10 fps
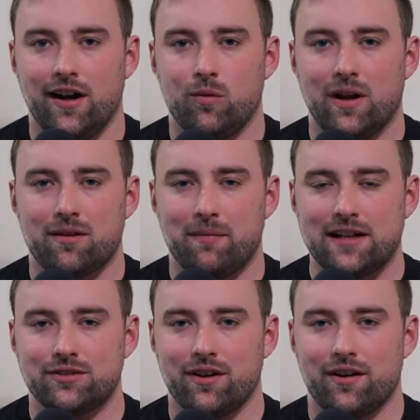Hi, welcome
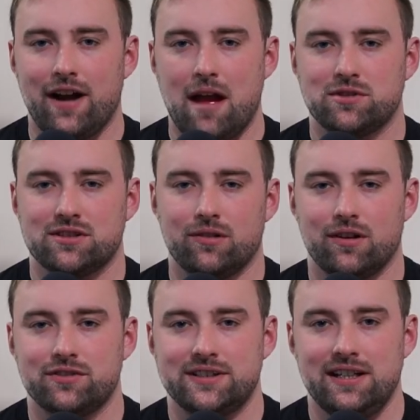back to another episode
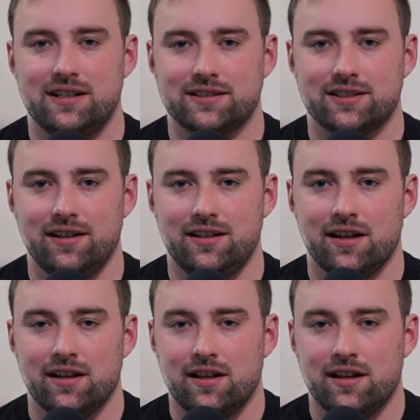of Sika Psych.